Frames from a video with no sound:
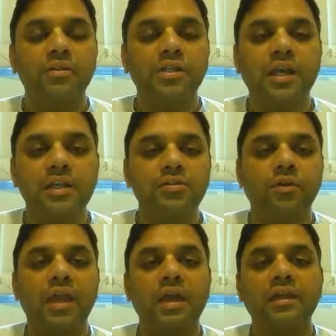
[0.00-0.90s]
because she
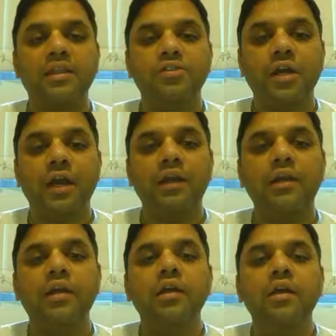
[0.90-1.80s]
has to carry the
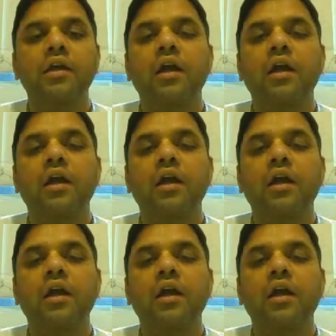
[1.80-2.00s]
child